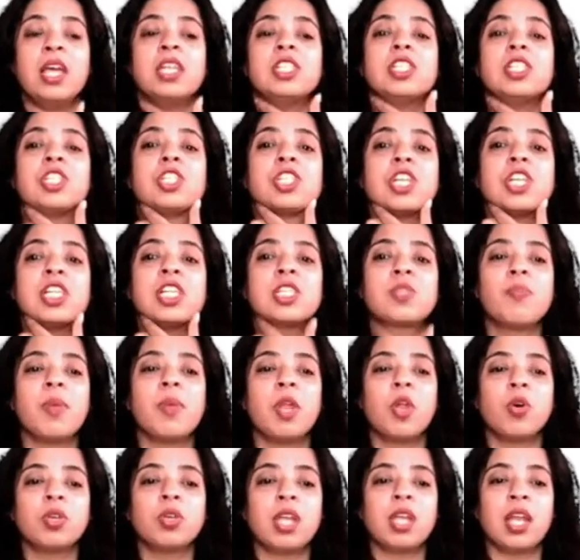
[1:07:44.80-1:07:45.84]
just
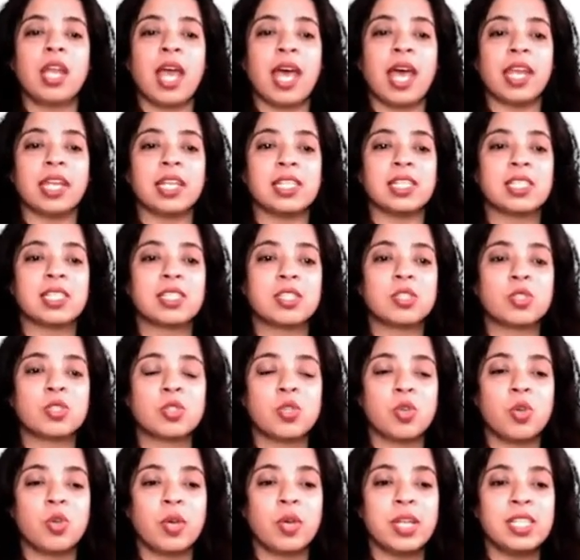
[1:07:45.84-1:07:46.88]
below the larynx. So
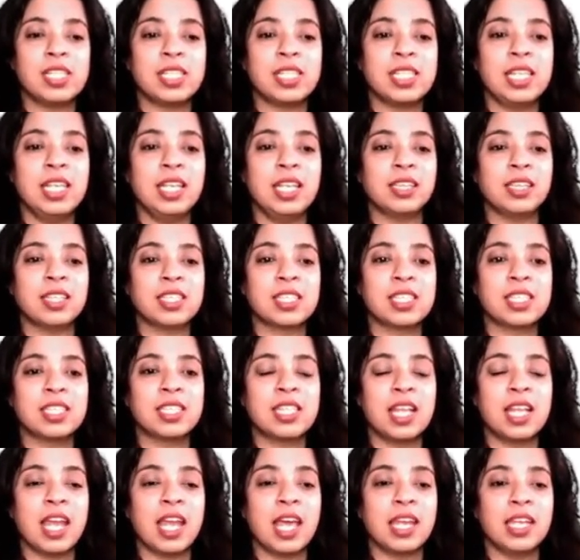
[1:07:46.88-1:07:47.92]
you can see this is
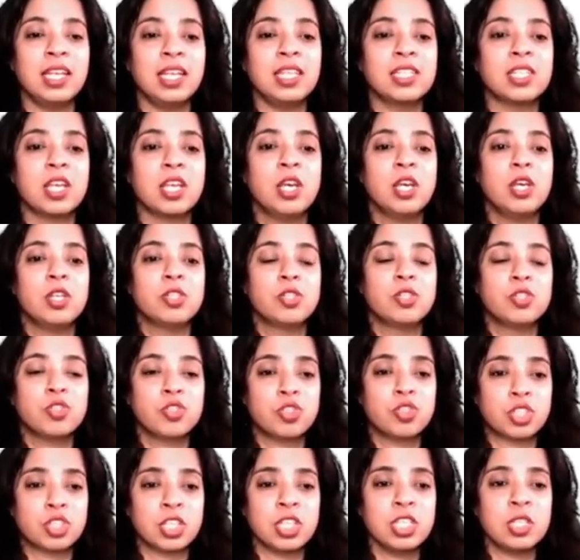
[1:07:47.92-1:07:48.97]
the larynx so
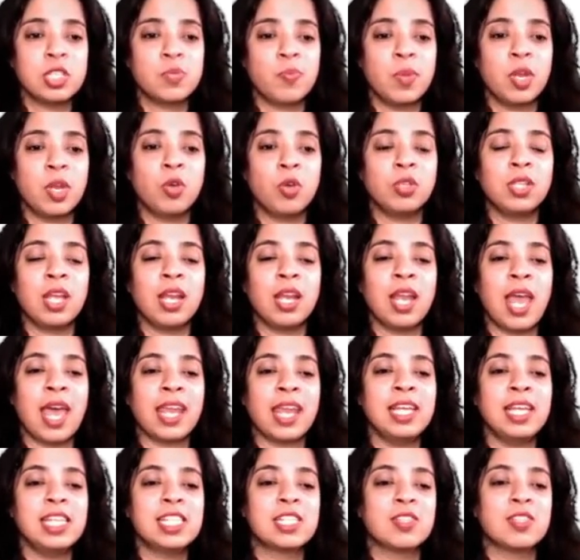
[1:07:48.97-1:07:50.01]
just below the
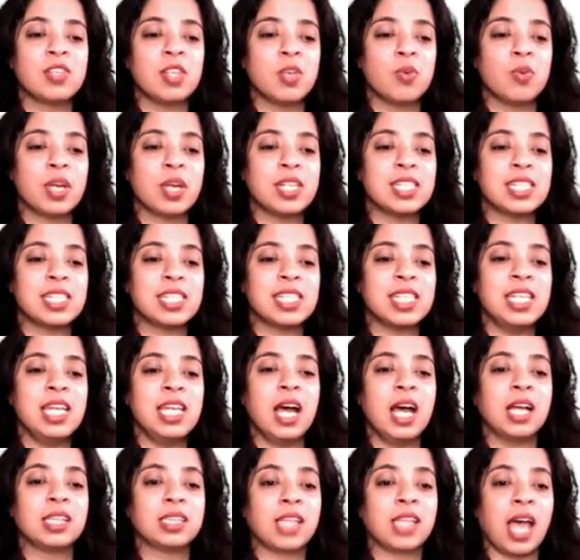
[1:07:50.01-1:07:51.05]
larynx, you can see
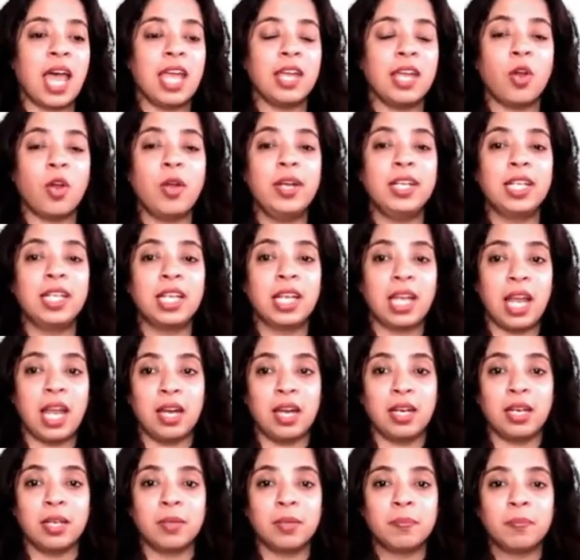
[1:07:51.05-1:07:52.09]
a thyroid
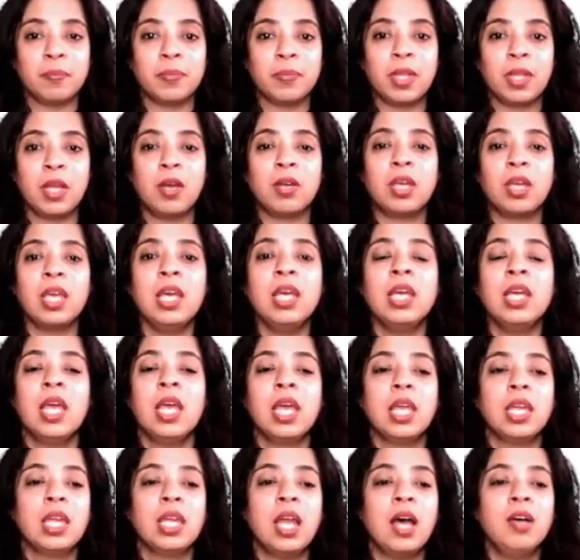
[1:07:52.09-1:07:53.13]
gland. Okay.
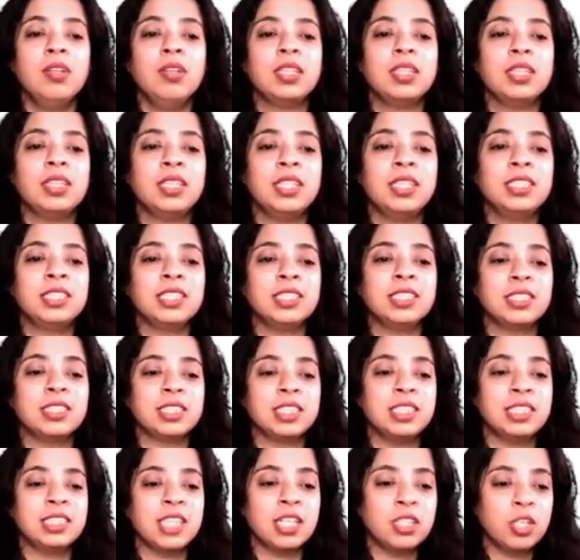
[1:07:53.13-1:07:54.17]
Now this is
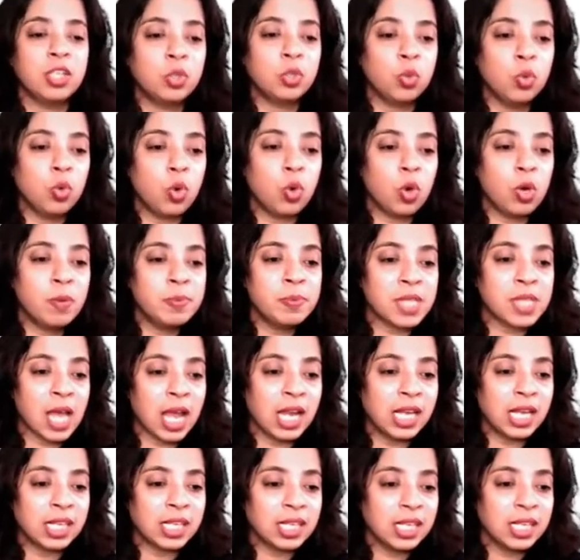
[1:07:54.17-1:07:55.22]
these are the two lobes.
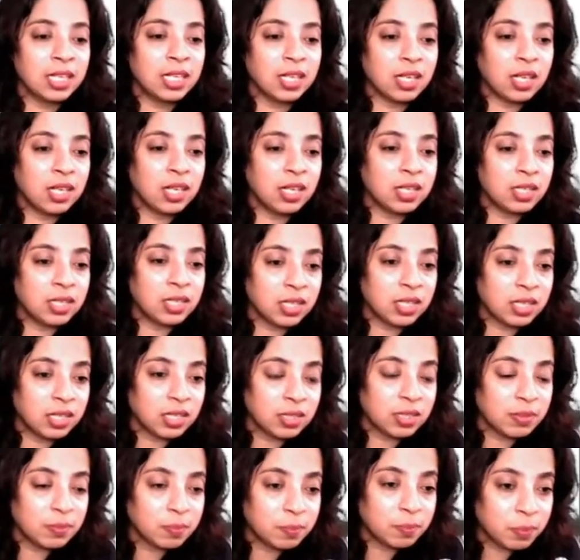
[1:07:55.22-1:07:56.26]
I'll take a
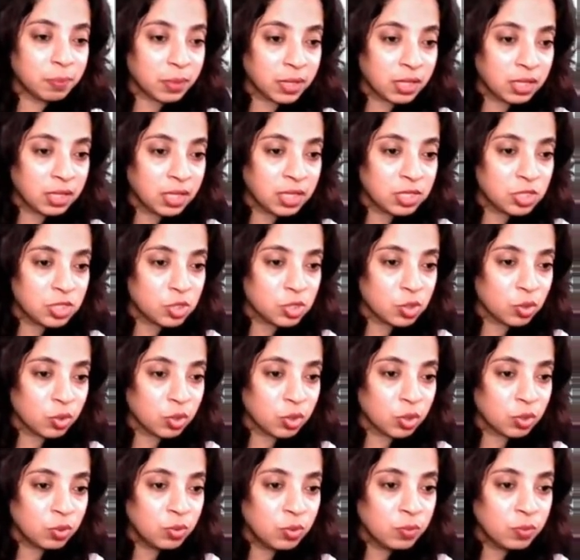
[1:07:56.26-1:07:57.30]
pen and show
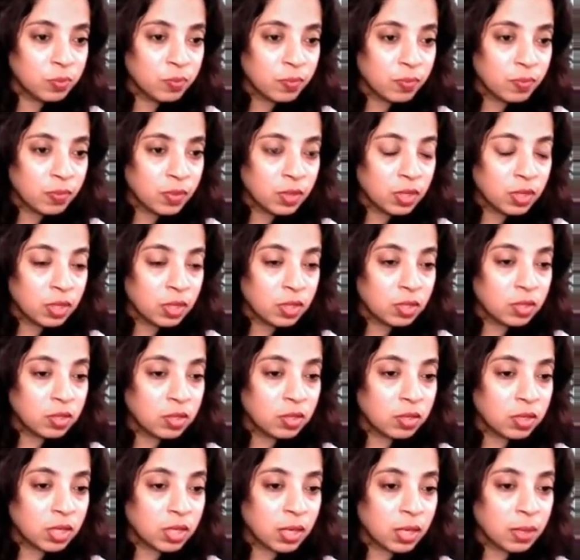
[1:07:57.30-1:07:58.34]
you.
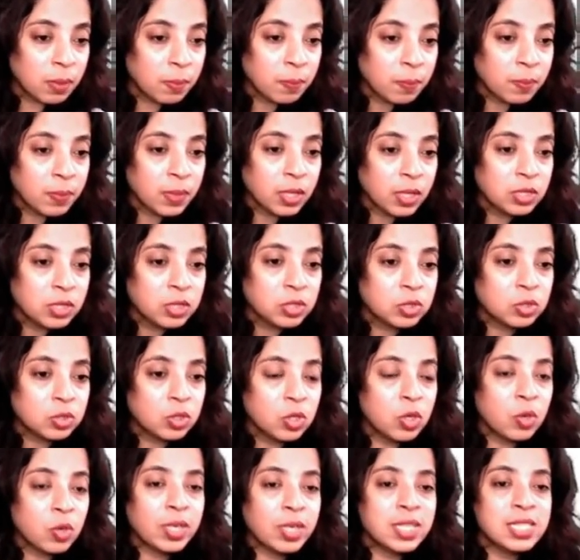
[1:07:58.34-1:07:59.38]
Okay. So
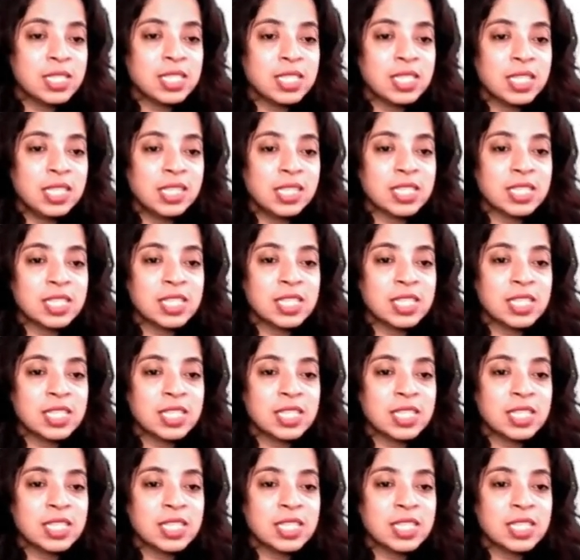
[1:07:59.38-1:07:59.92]
you can see this